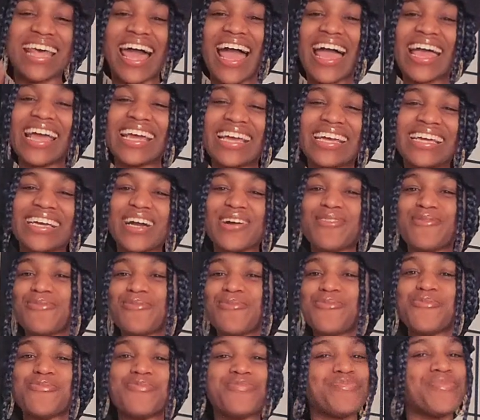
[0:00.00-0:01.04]
that
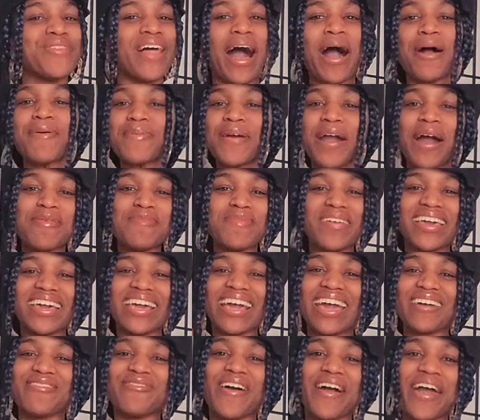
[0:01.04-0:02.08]

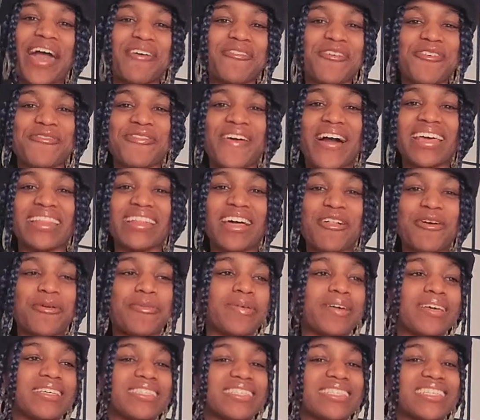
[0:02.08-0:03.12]
upcoming if I ever find leather
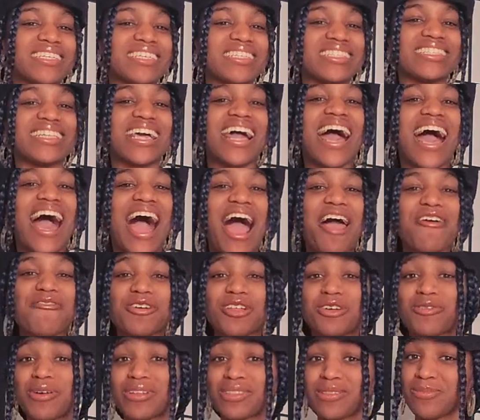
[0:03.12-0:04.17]
pieces. I
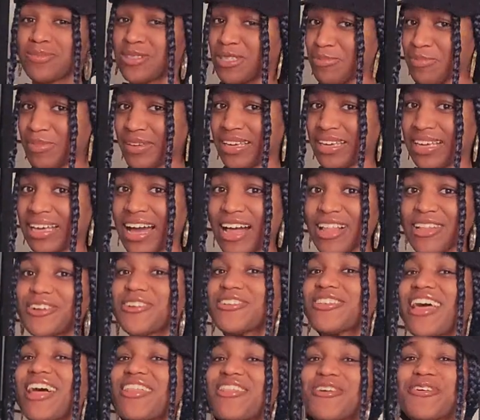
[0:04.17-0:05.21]
really want them to be
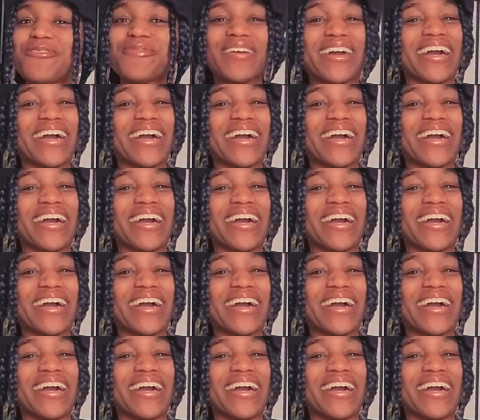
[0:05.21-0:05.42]
colored leather